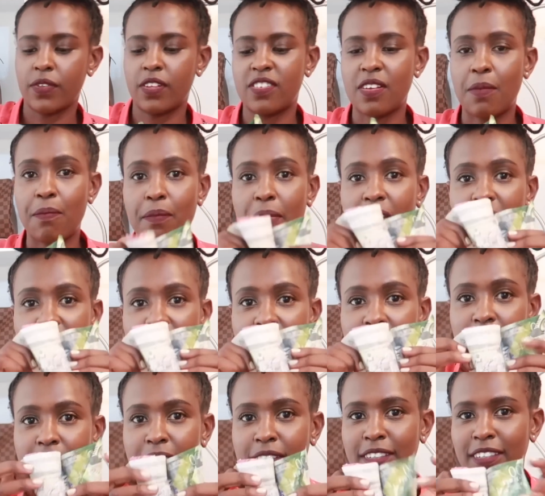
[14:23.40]
Some
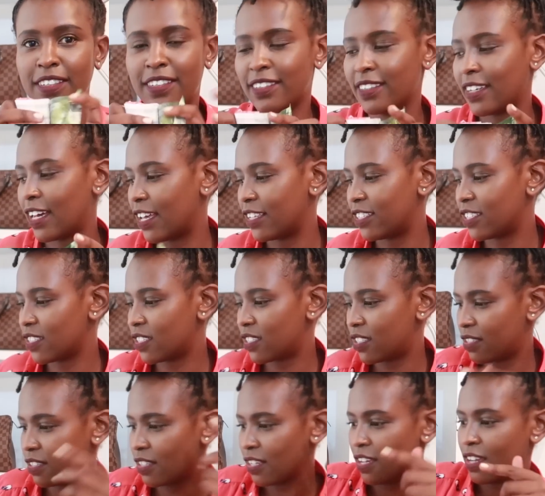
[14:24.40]
money. I
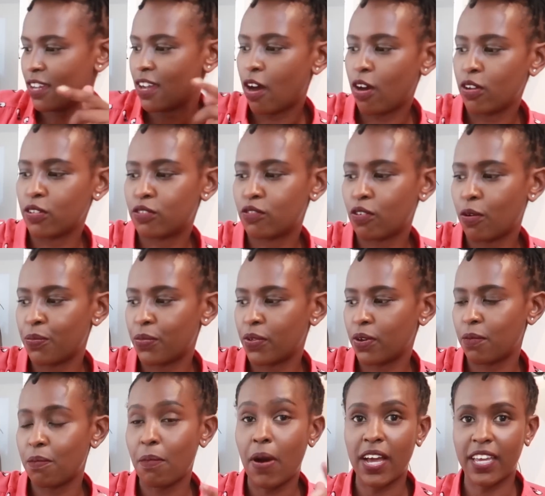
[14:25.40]
was from
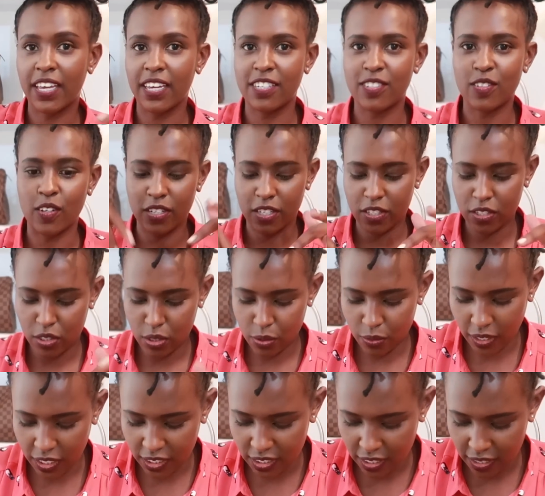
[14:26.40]
the market, so I just
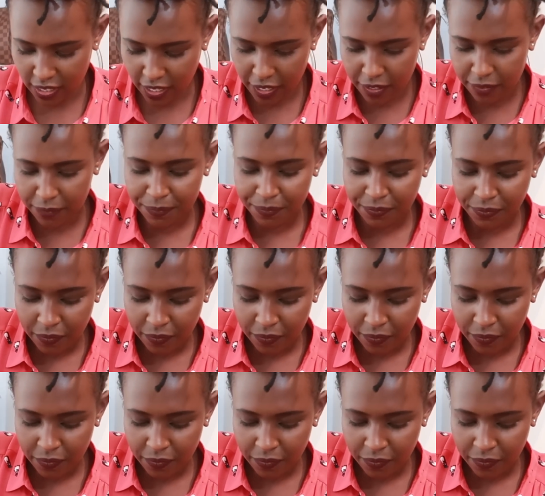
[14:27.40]
threw that in there.